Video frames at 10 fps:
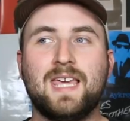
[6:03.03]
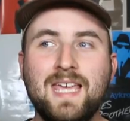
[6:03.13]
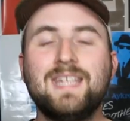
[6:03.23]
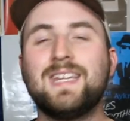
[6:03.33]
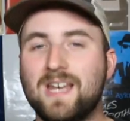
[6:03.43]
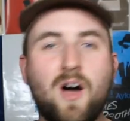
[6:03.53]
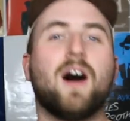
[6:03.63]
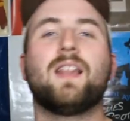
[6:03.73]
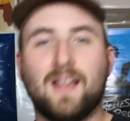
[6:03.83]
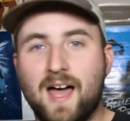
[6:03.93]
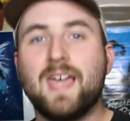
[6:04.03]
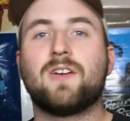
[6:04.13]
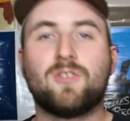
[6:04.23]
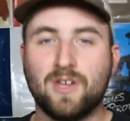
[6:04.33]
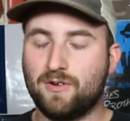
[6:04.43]
he did not
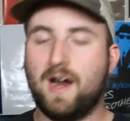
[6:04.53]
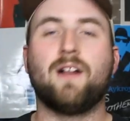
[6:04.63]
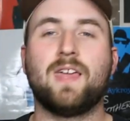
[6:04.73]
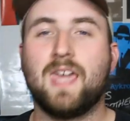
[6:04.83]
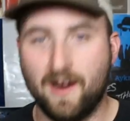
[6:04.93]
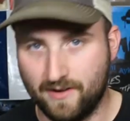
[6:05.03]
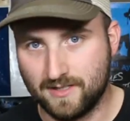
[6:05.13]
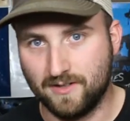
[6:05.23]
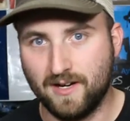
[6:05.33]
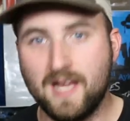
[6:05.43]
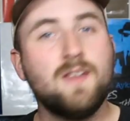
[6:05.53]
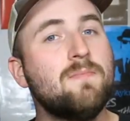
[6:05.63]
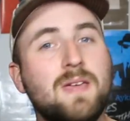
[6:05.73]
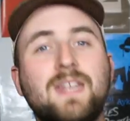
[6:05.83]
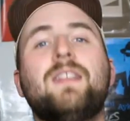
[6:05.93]
like the Crowley character. And
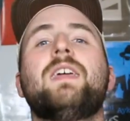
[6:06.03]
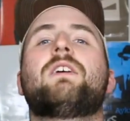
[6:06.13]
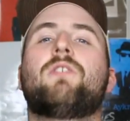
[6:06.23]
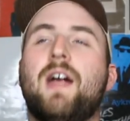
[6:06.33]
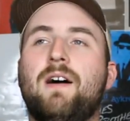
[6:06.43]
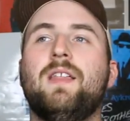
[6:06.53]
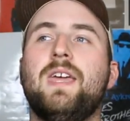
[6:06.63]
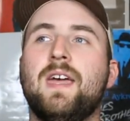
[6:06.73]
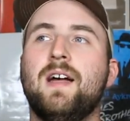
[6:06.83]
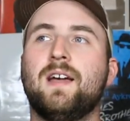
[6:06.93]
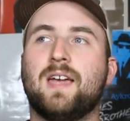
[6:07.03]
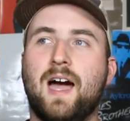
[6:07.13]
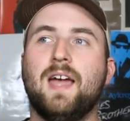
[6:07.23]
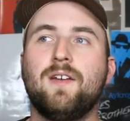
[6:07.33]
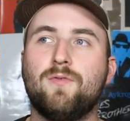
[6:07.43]
admittedly, Crowley
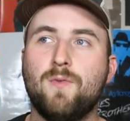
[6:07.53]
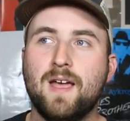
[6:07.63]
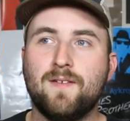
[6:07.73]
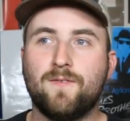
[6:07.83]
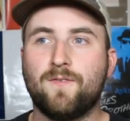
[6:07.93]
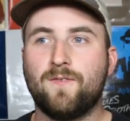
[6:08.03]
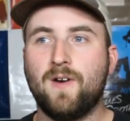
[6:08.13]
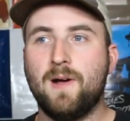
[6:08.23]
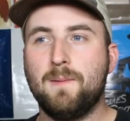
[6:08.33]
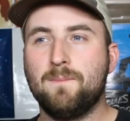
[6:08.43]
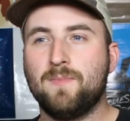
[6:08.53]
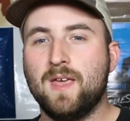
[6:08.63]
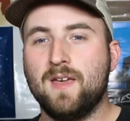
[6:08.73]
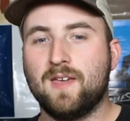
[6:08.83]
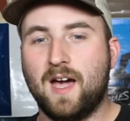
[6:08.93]
kind of went from
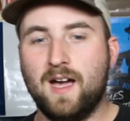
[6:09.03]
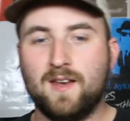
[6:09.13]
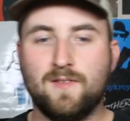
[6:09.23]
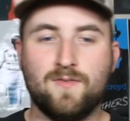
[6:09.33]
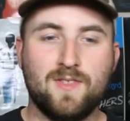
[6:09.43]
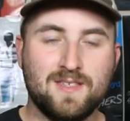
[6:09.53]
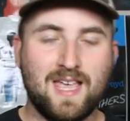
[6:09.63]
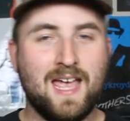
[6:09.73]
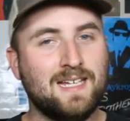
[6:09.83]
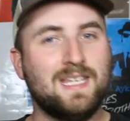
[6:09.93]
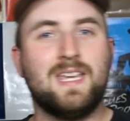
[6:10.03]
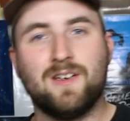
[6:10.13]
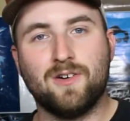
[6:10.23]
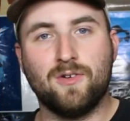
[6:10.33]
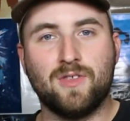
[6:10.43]
kind of this
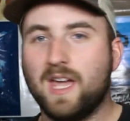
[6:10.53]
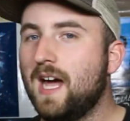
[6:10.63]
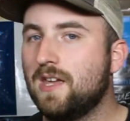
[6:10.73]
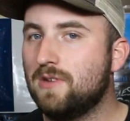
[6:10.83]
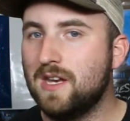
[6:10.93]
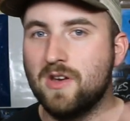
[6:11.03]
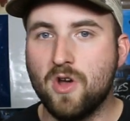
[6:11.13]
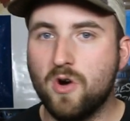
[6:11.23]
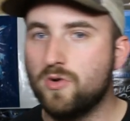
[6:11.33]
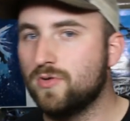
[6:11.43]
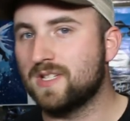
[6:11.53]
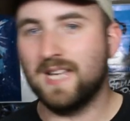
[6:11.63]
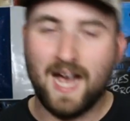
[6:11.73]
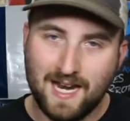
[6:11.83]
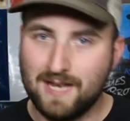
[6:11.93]
anti-hero, the guy who didn't know whose
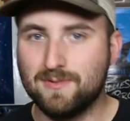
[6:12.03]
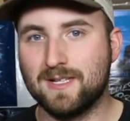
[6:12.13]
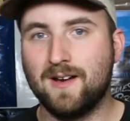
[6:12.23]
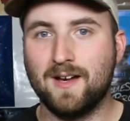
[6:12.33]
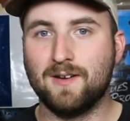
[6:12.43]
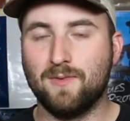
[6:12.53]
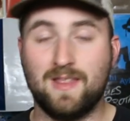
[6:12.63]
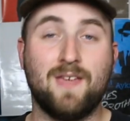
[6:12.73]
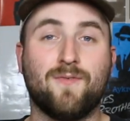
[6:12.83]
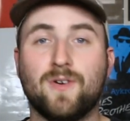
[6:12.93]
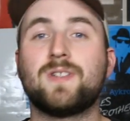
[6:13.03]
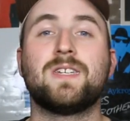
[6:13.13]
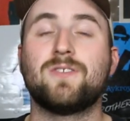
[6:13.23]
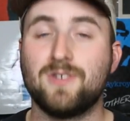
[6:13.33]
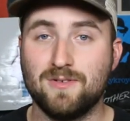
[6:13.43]
side he was on when they
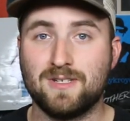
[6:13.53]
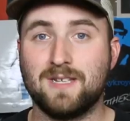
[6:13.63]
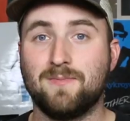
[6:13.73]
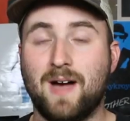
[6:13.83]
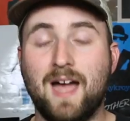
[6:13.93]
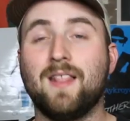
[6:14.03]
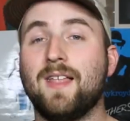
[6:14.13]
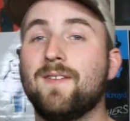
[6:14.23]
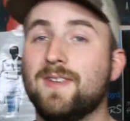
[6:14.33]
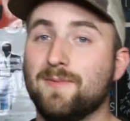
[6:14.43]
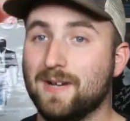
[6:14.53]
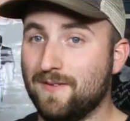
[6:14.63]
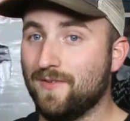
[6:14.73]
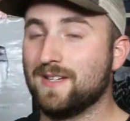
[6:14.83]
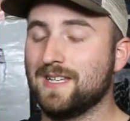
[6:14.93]
first introduced him. I loved him
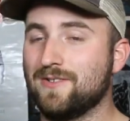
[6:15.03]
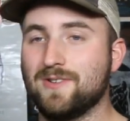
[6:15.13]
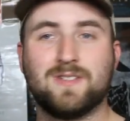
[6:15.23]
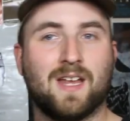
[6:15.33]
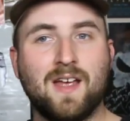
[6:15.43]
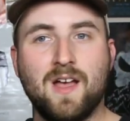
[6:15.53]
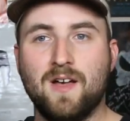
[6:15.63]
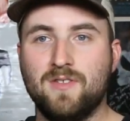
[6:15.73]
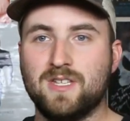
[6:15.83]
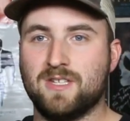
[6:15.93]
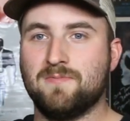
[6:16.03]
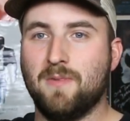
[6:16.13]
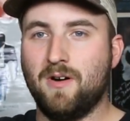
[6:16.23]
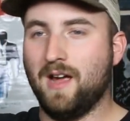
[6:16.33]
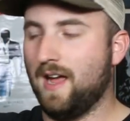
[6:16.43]
when he first introduced, like, this is
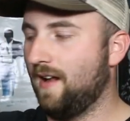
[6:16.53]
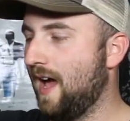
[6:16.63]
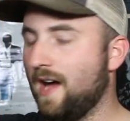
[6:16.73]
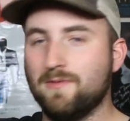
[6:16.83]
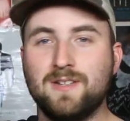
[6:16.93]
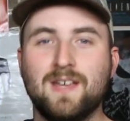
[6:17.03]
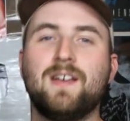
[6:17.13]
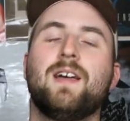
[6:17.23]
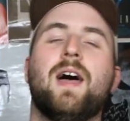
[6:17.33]
my hellhound.